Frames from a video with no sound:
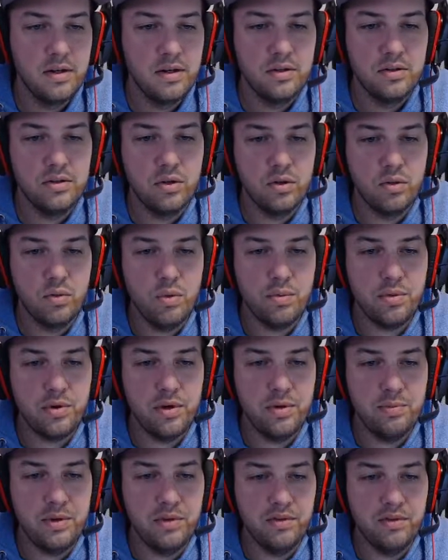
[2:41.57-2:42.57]
So what we're
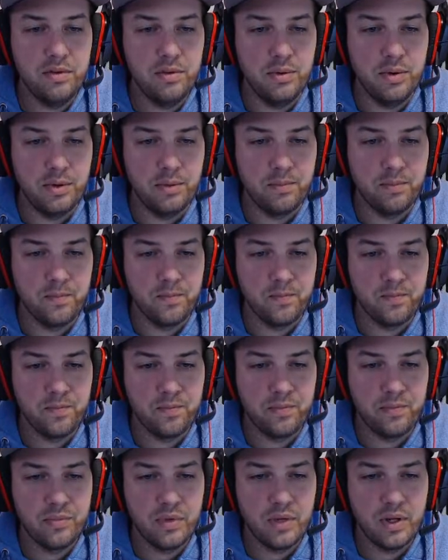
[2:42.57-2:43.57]
going to be doing
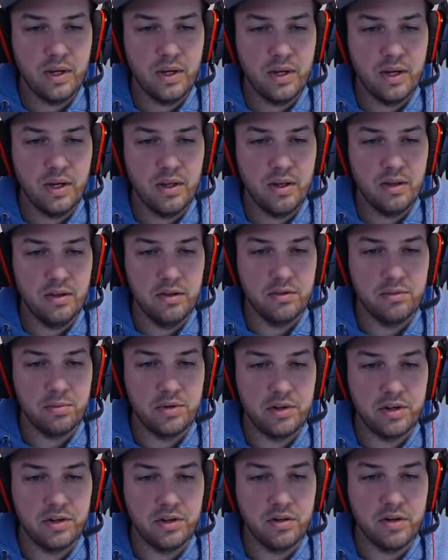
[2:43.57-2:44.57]
in this
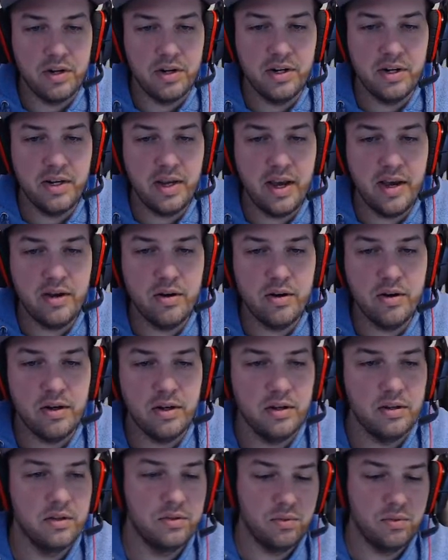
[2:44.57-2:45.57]
particular indicator
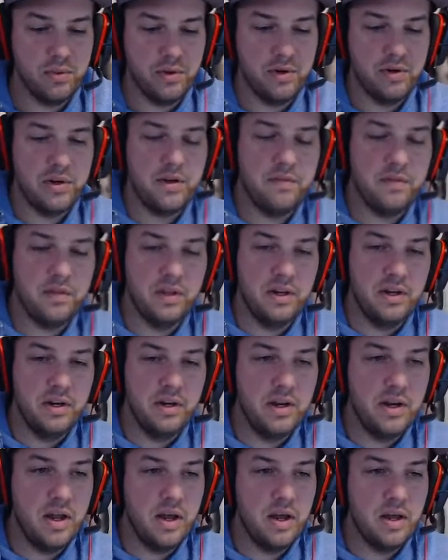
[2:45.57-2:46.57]
is we are definitely
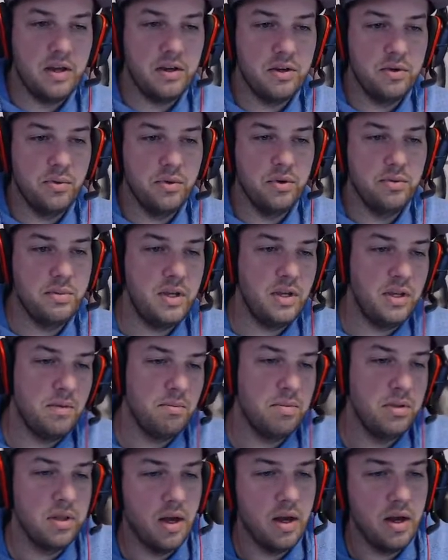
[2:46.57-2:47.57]
not going to be
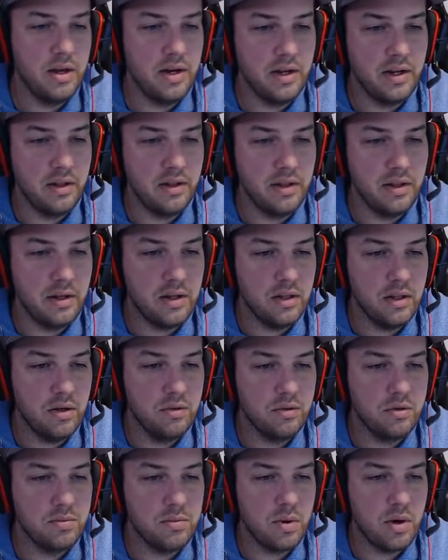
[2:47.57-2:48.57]
plotting the
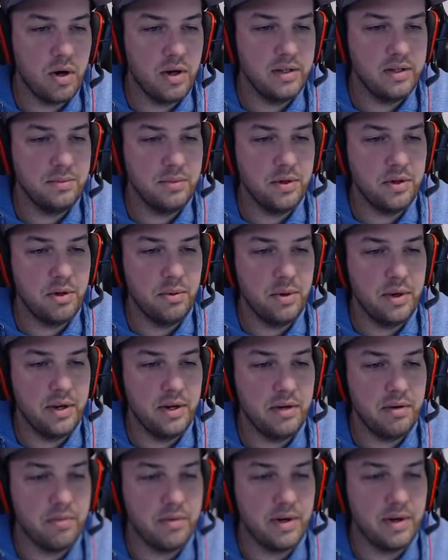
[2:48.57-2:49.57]
close price. I'm going to go ahead
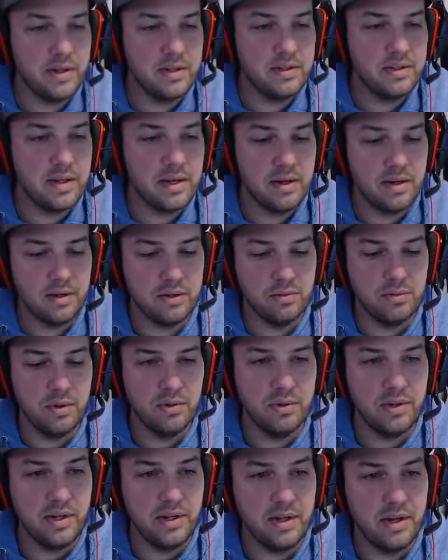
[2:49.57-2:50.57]
and erase that because we
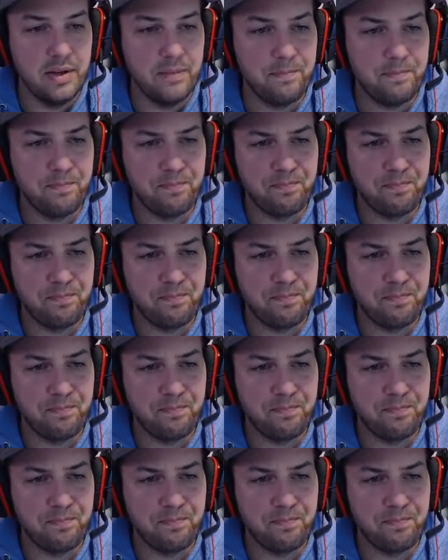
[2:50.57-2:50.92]
don't need that,